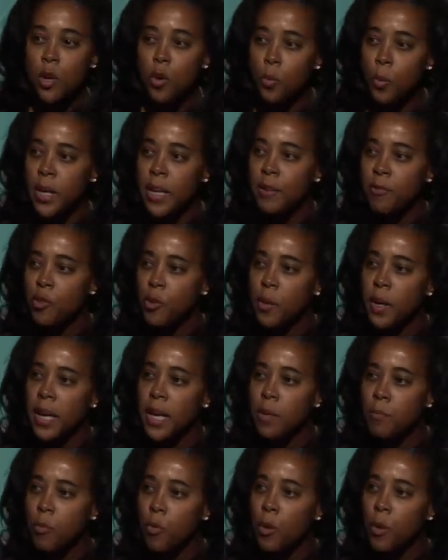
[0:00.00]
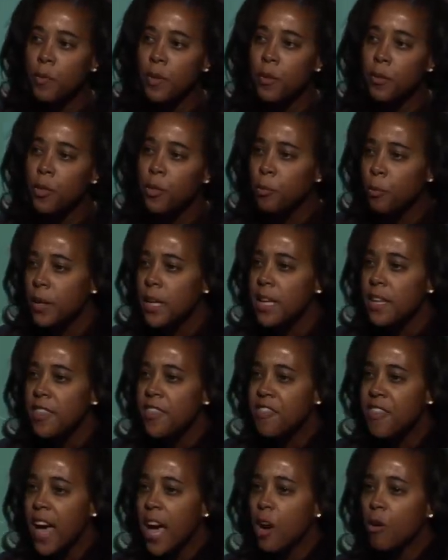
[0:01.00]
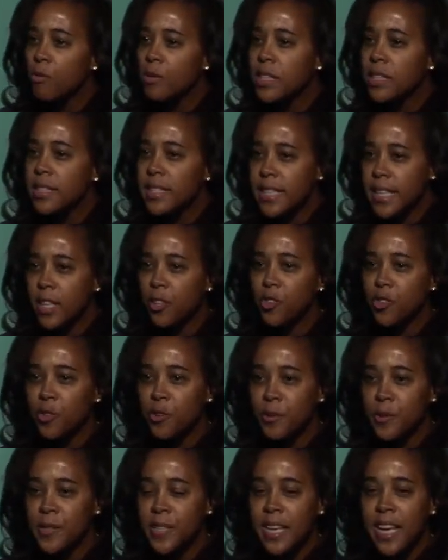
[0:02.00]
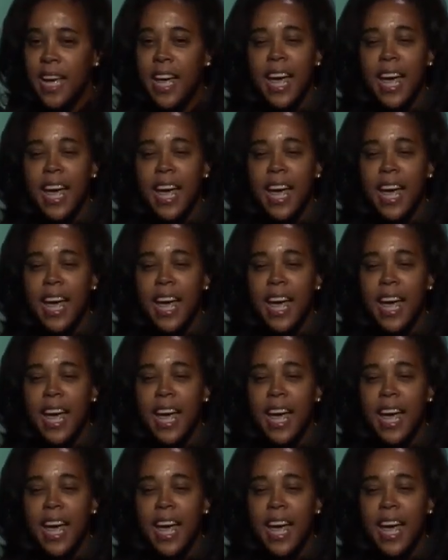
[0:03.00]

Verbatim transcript: we've trained more than 3,000 teachers,